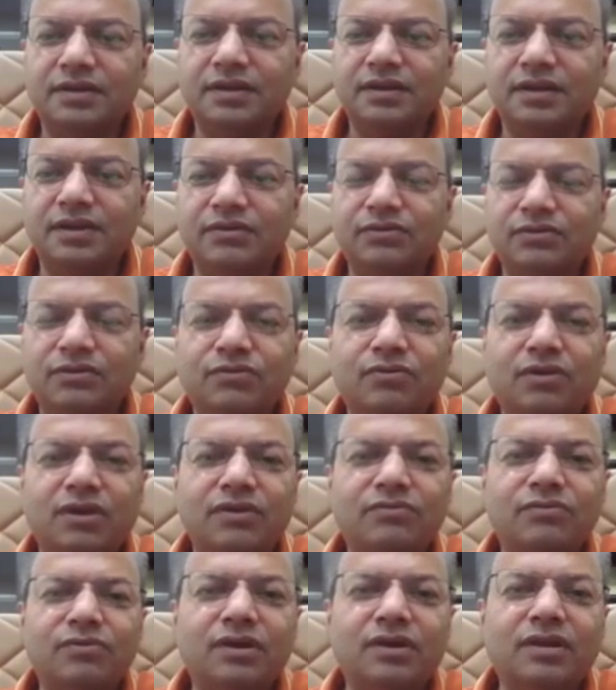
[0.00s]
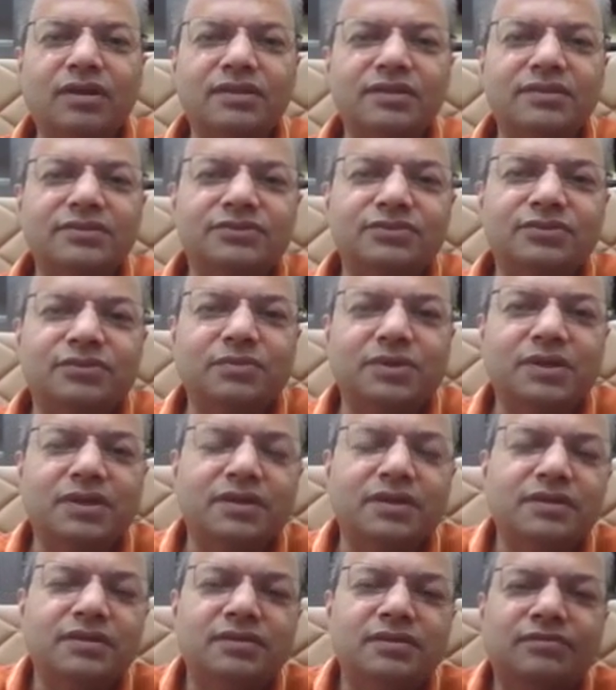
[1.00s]
I don't quite work in this domain.
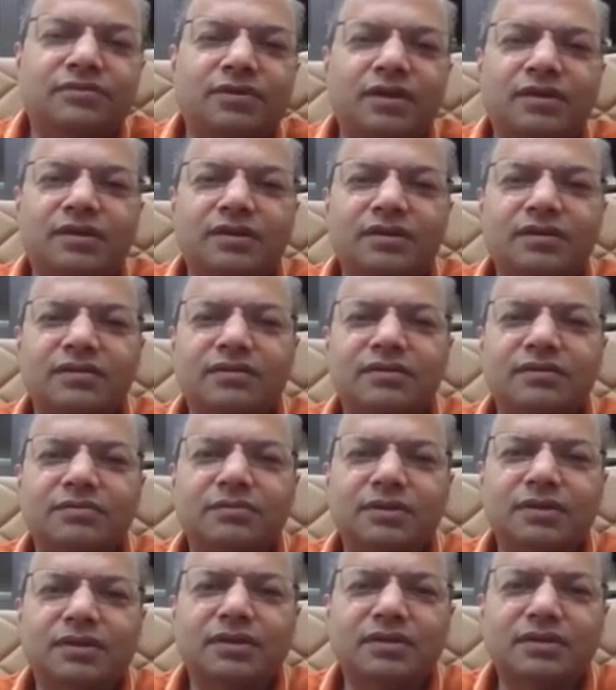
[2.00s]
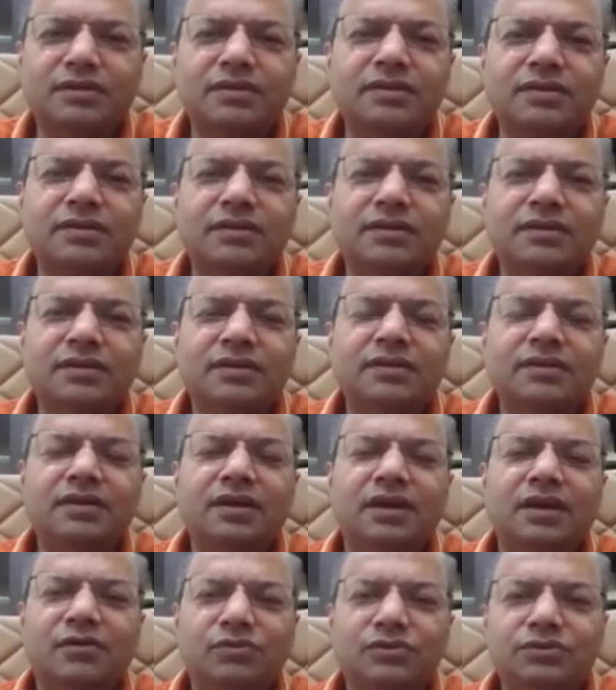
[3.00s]
In fact, but
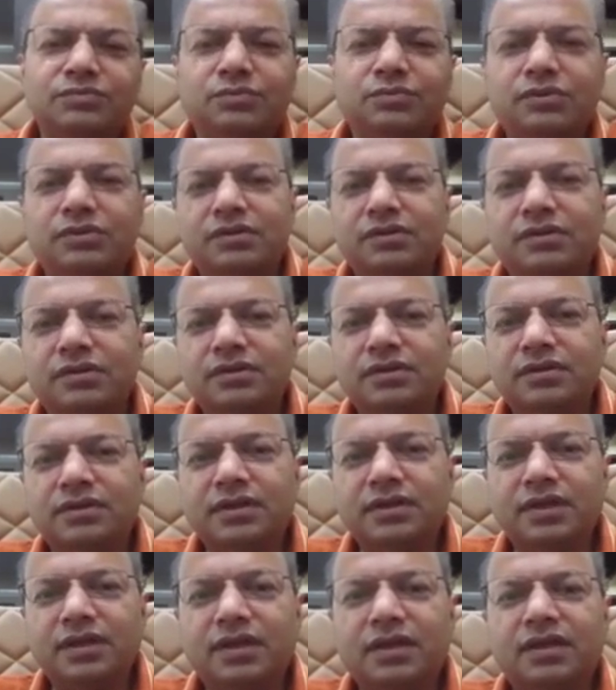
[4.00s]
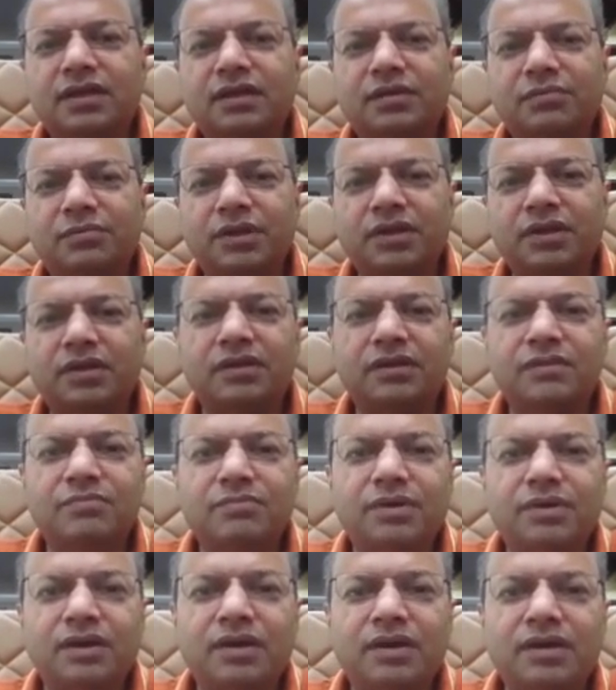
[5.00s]
I was put in a committee
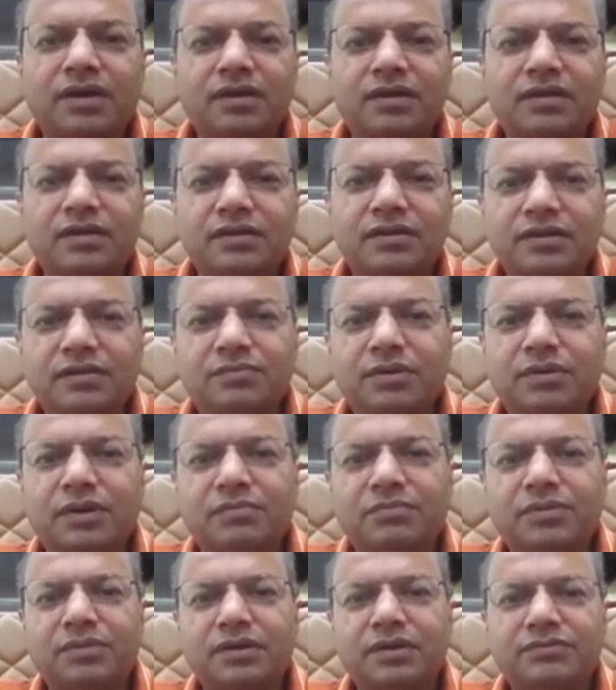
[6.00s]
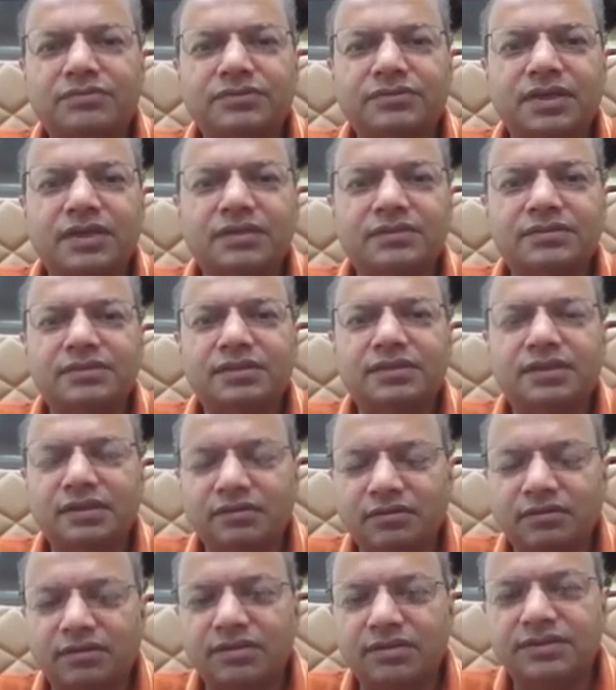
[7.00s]
by Department of Science and
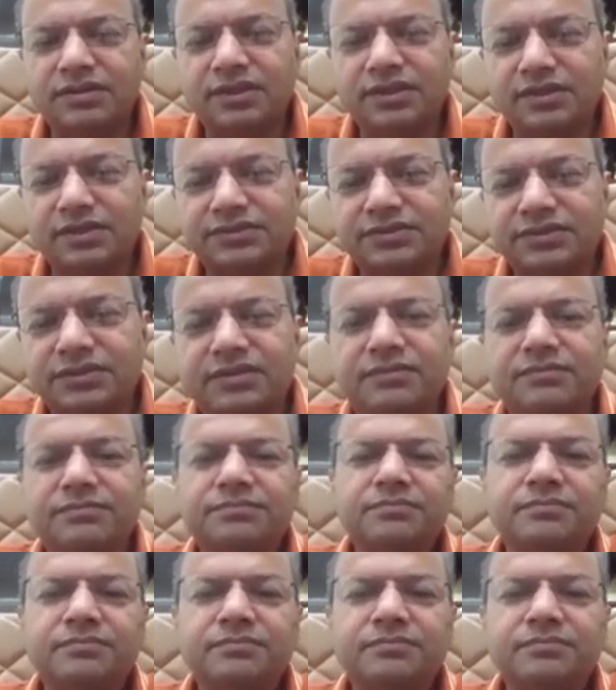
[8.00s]
Technology last year,